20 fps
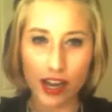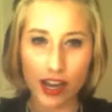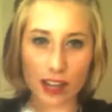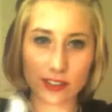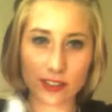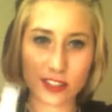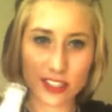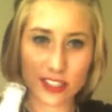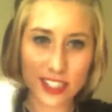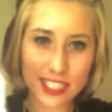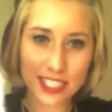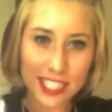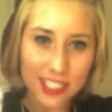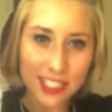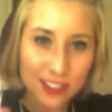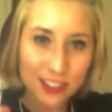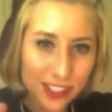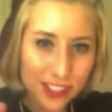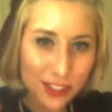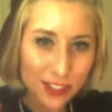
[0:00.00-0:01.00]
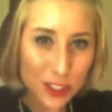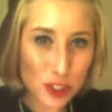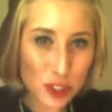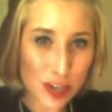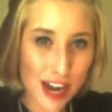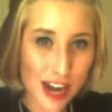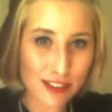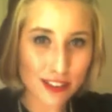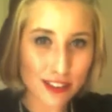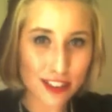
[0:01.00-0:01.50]
Uh, it's just like their little
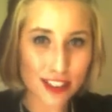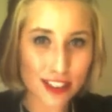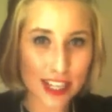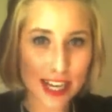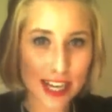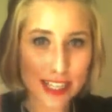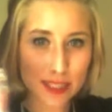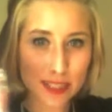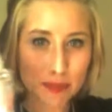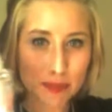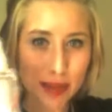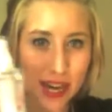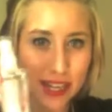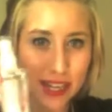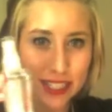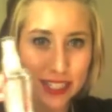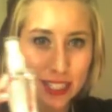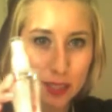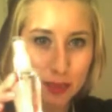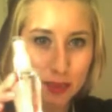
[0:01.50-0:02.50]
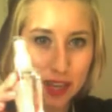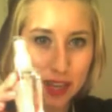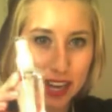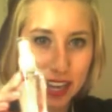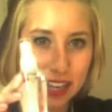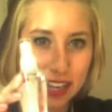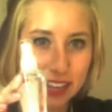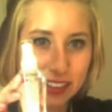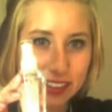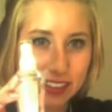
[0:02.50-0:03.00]
travel size body
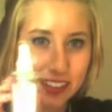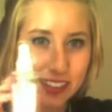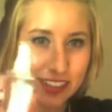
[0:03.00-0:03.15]
spray.